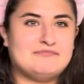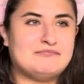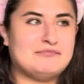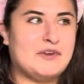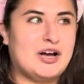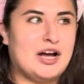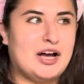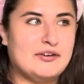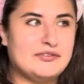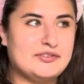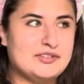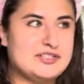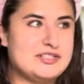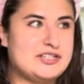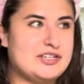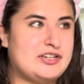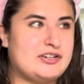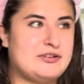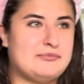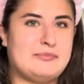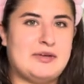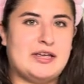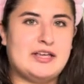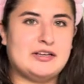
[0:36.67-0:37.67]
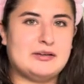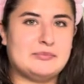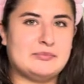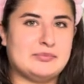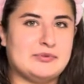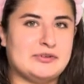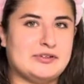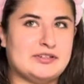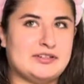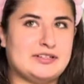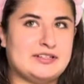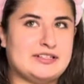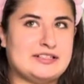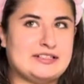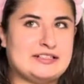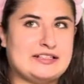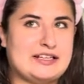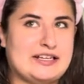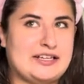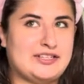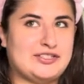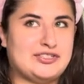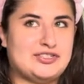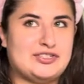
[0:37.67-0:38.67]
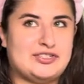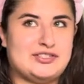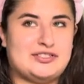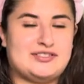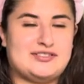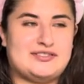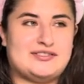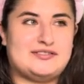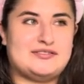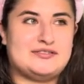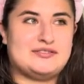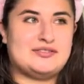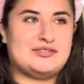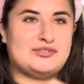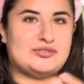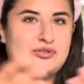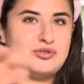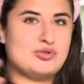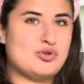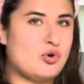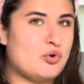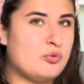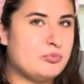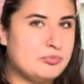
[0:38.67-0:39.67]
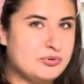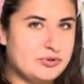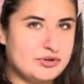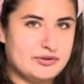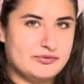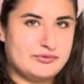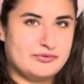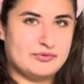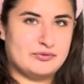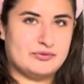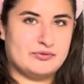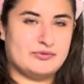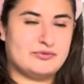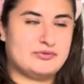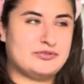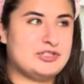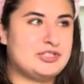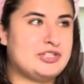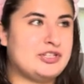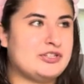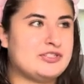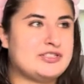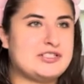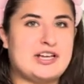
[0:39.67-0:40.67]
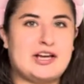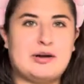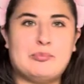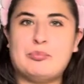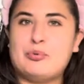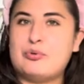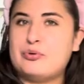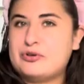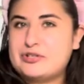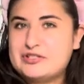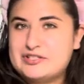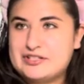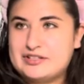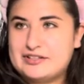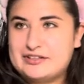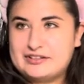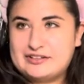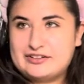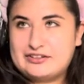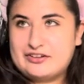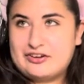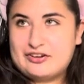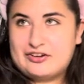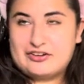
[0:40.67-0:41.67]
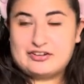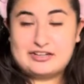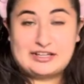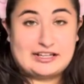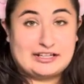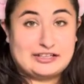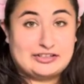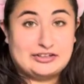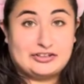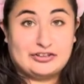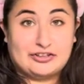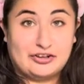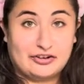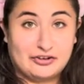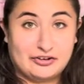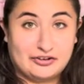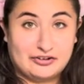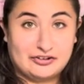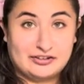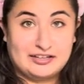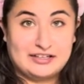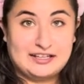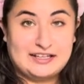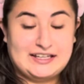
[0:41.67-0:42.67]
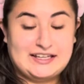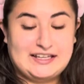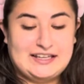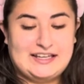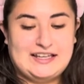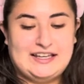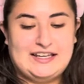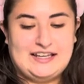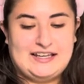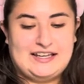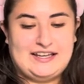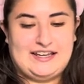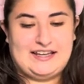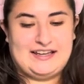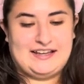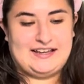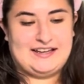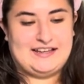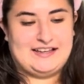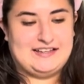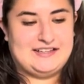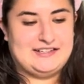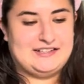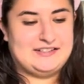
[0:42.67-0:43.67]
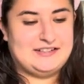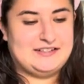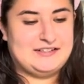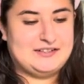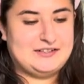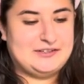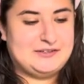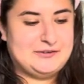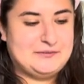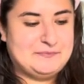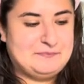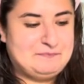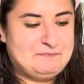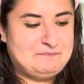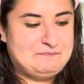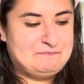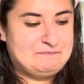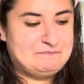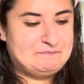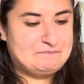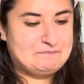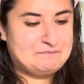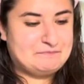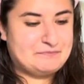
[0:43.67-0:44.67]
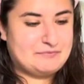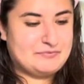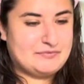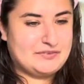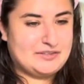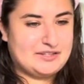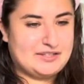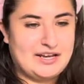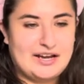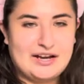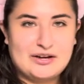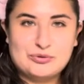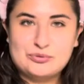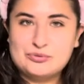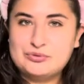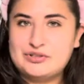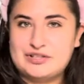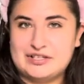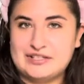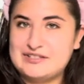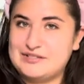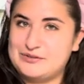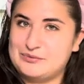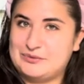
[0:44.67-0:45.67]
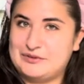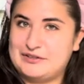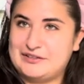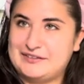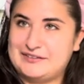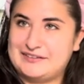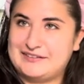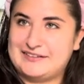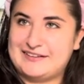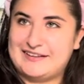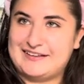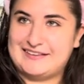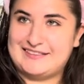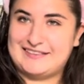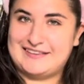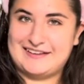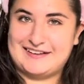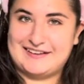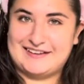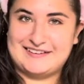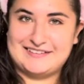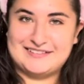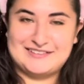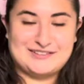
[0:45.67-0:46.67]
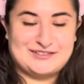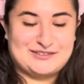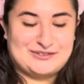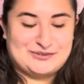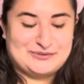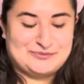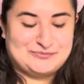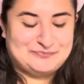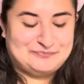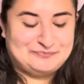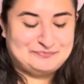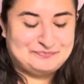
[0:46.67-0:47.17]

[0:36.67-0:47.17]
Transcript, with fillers: obviously her makeup look, like she's so beautiful. She looks like a porcelain doll, like a doll. And um, yeah, who doesn't want to look like that? So